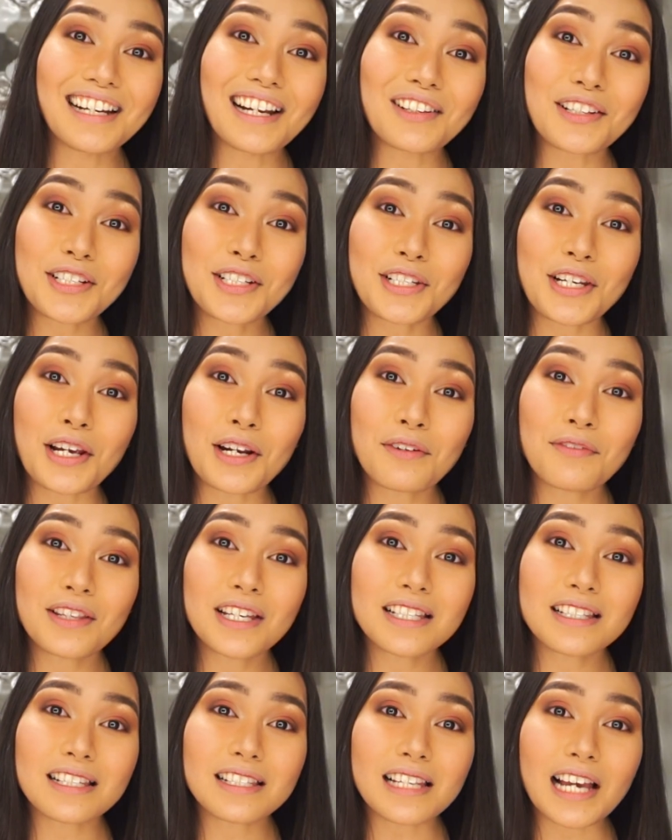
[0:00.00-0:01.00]
Now the shade of
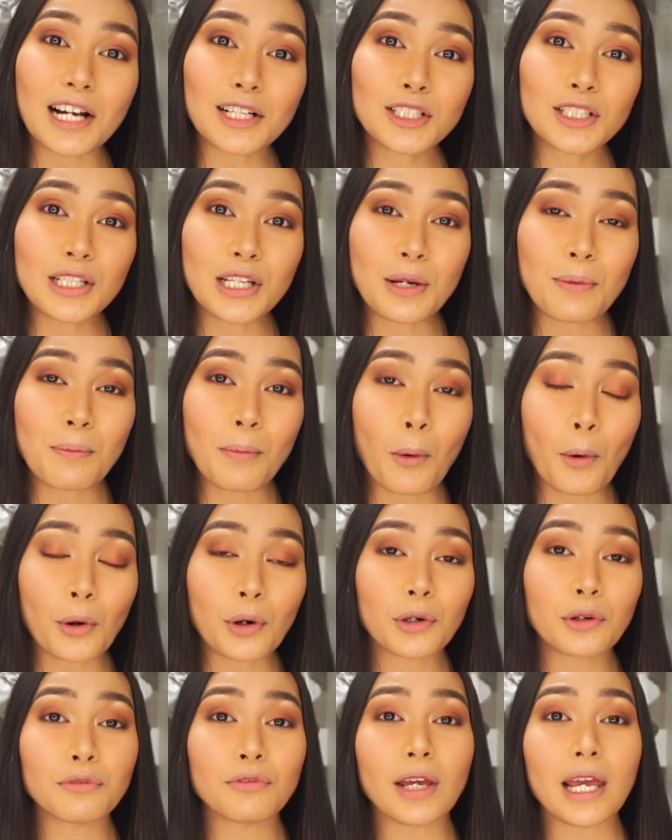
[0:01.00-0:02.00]
this is actually
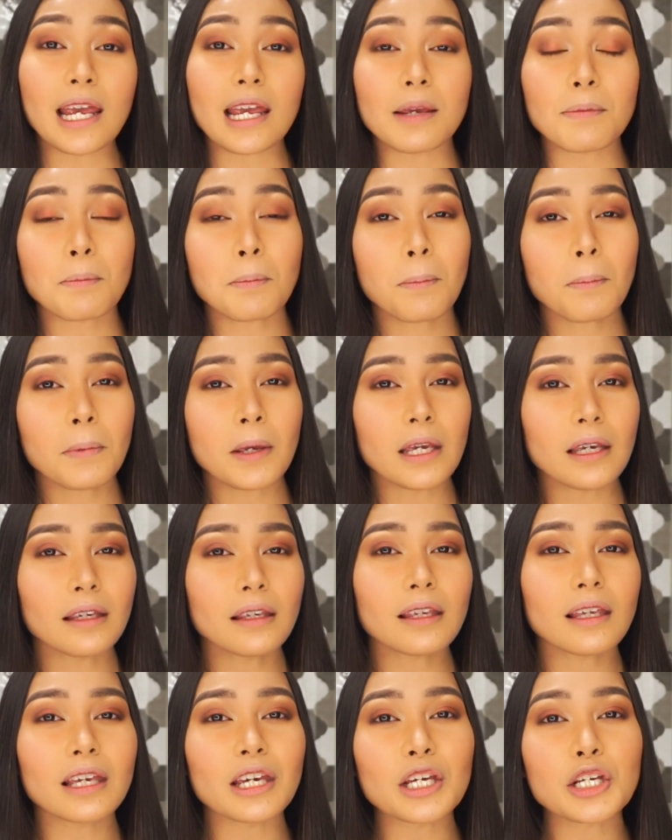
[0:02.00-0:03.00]
more of a
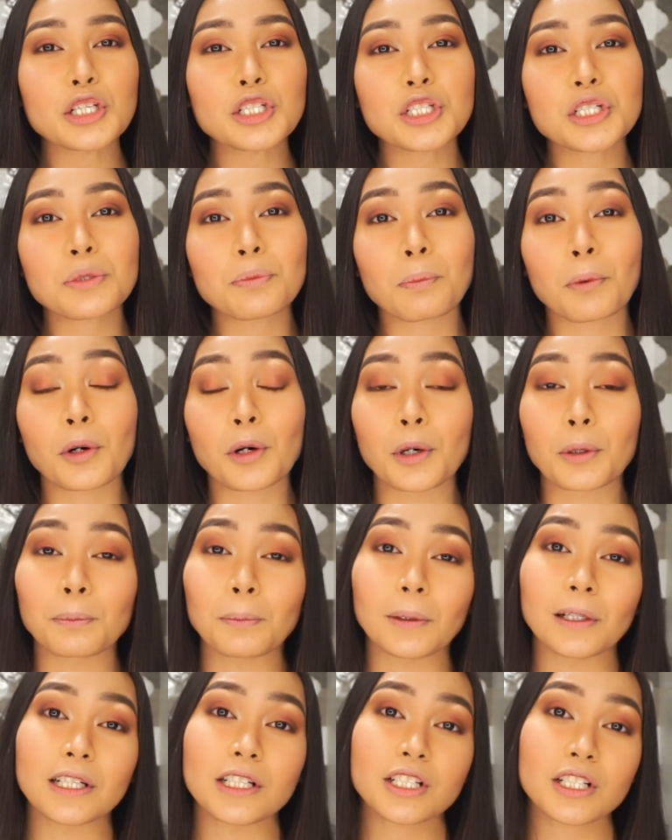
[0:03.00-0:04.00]
pinkish,
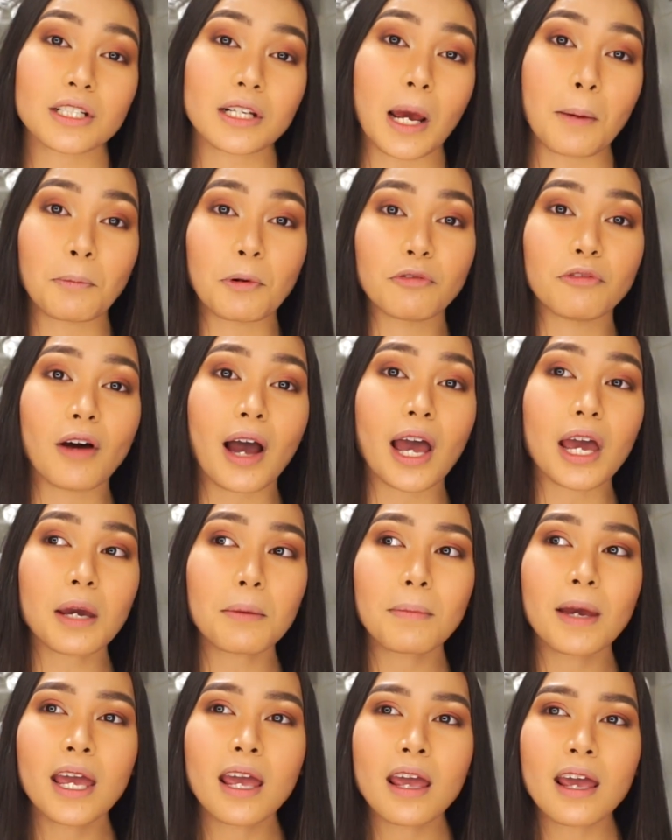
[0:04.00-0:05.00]
purplish type of
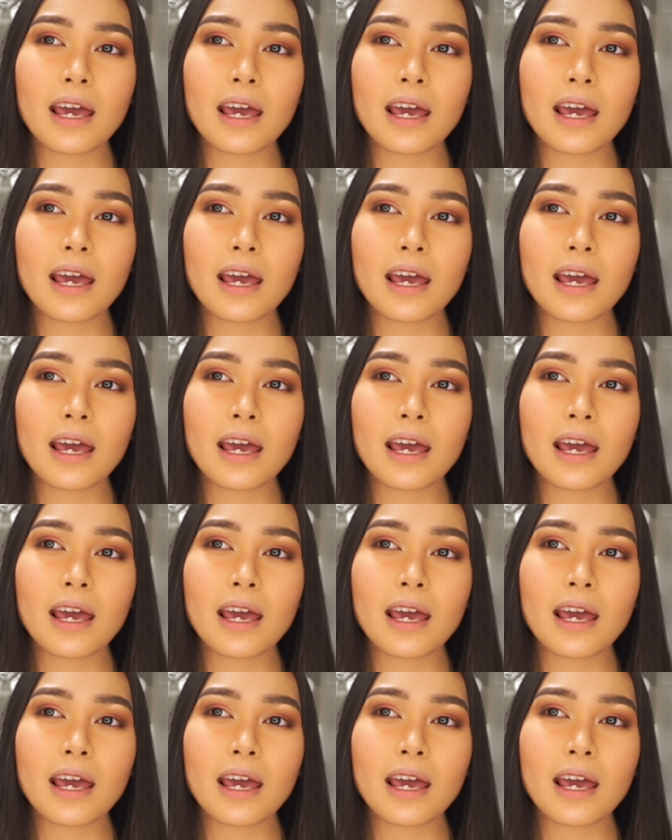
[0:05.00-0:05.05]
vibe.